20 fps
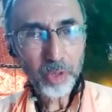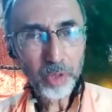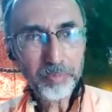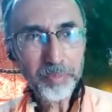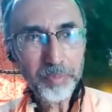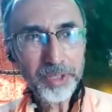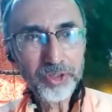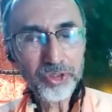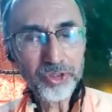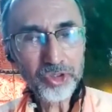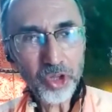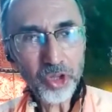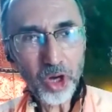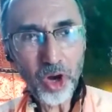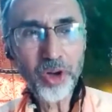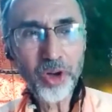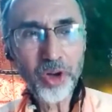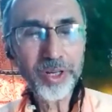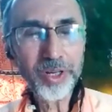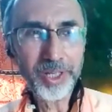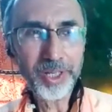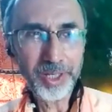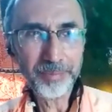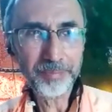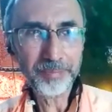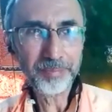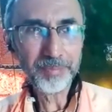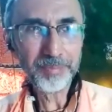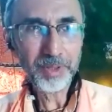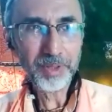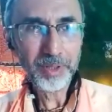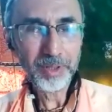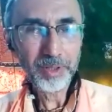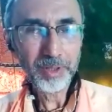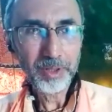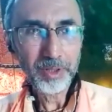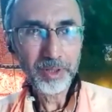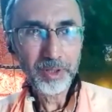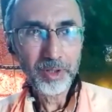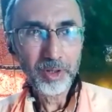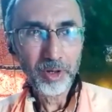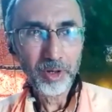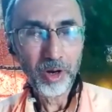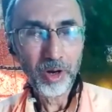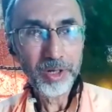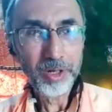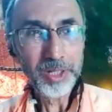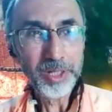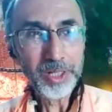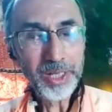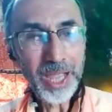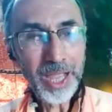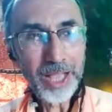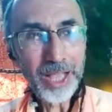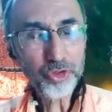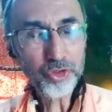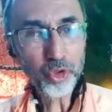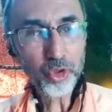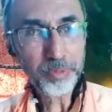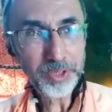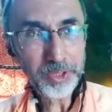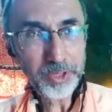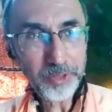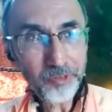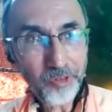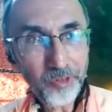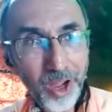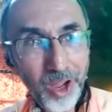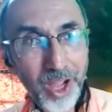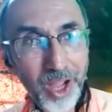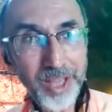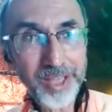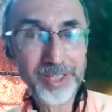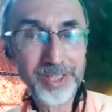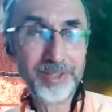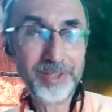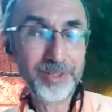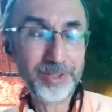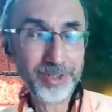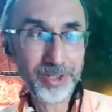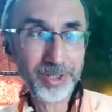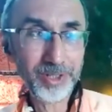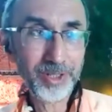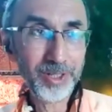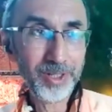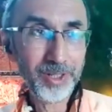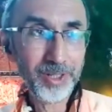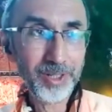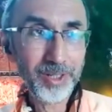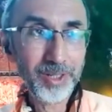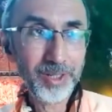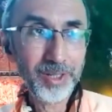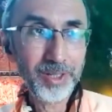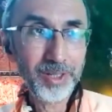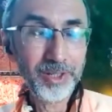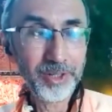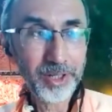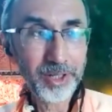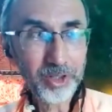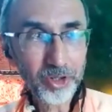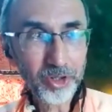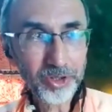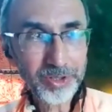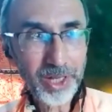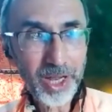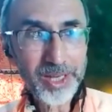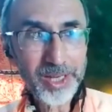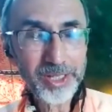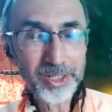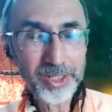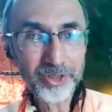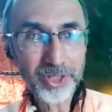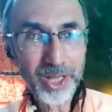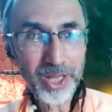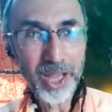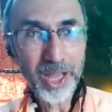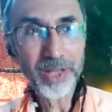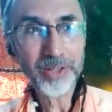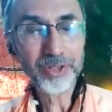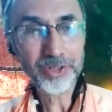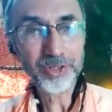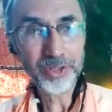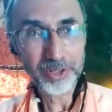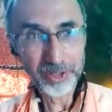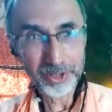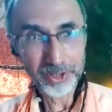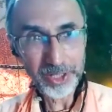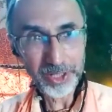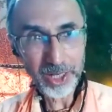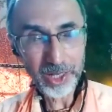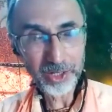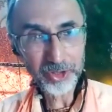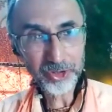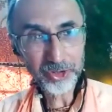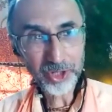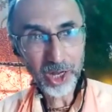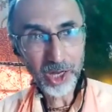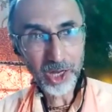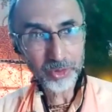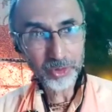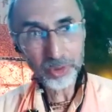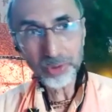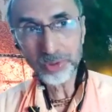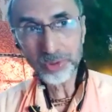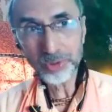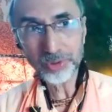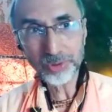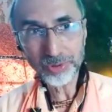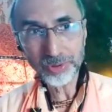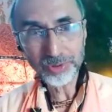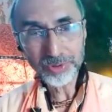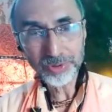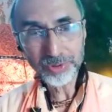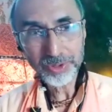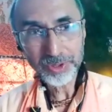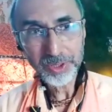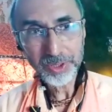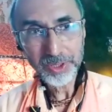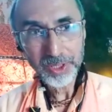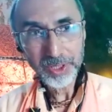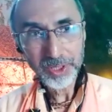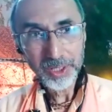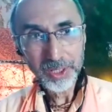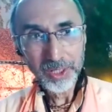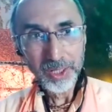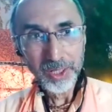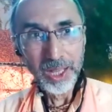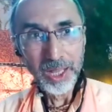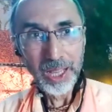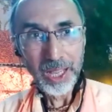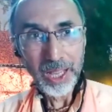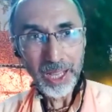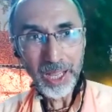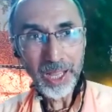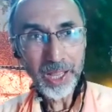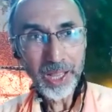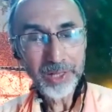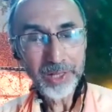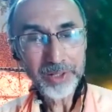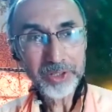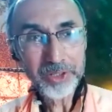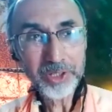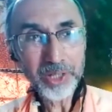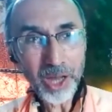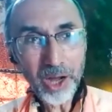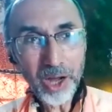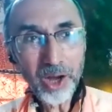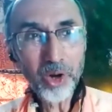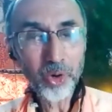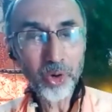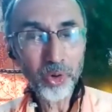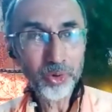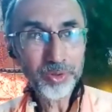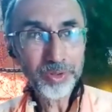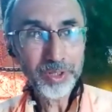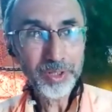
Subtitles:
means call him. Or he has to be defined, recognized as real sadhu. And now,